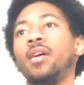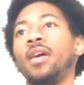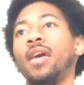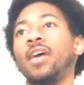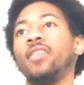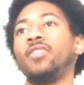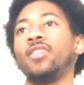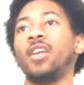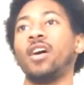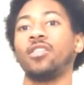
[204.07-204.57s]

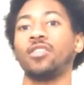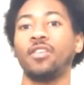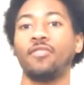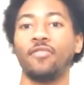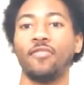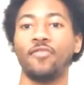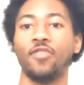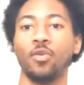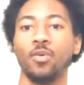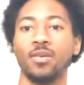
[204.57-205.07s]
And then I'll give a
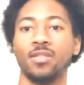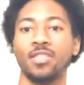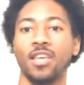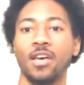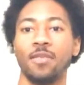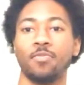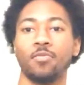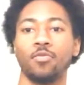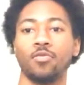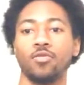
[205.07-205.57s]
few
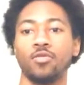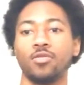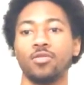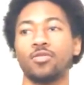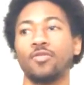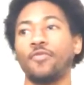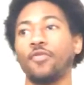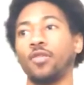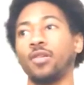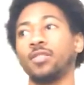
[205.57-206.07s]
examples,
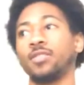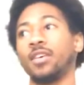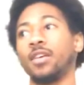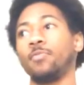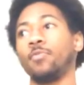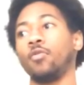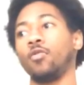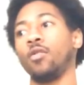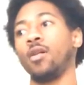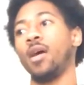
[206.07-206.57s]
for
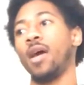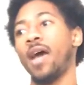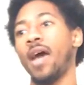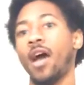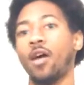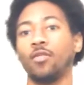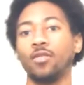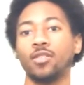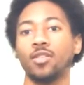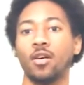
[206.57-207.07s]
example,
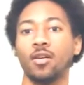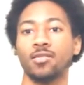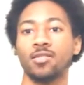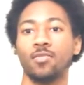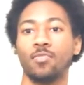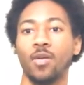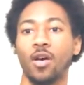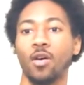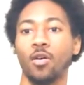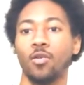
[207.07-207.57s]
how it talks
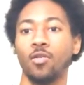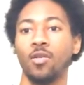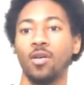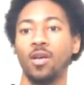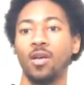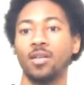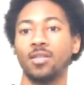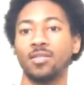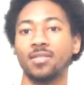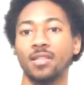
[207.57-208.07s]
about
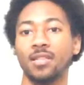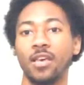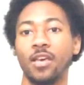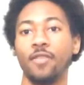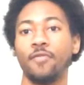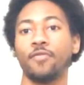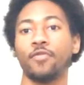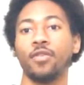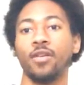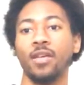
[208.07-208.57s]

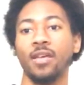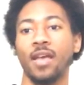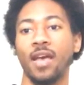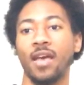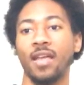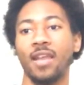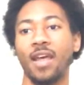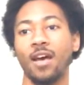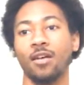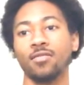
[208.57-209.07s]
slavery
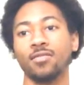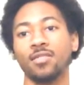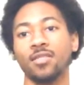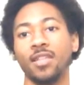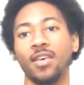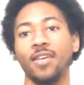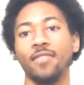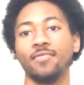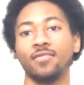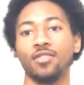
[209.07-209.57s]
and how
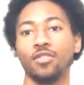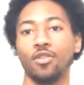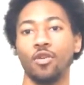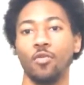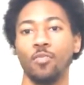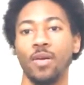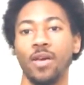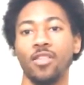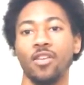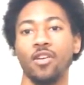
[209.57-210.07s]
slaves should
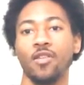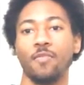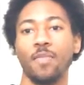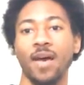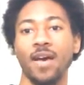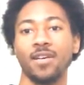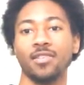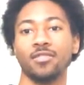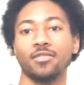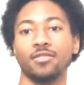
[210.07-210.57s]
obey their
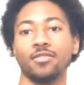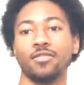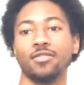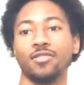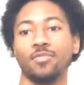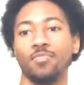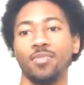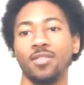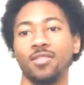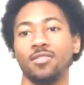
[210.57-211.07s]
masters
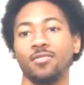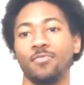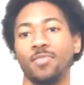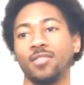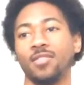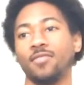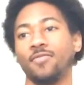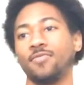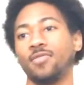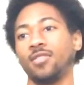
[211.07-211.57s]
and be
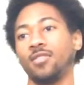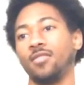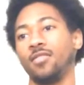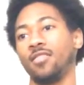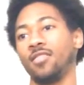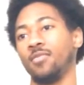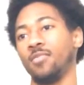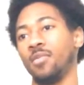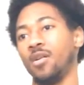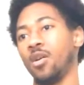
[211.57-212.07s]
submissive to
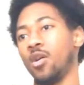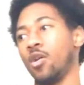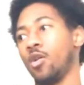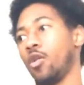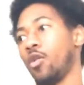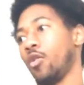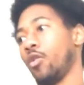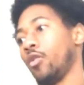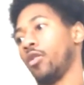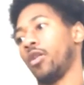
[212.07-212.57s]
them,
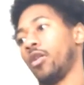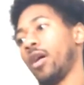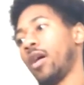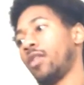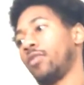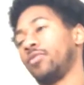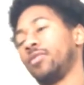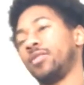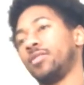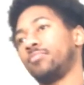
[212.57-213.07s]
or
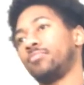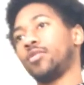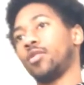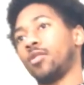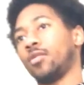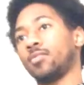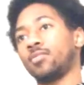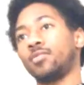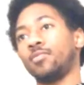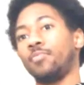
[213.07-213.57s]
how it
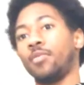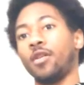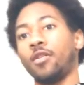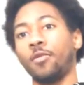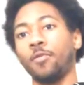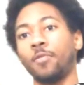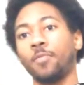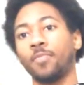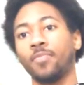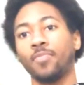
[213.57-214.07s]
talks about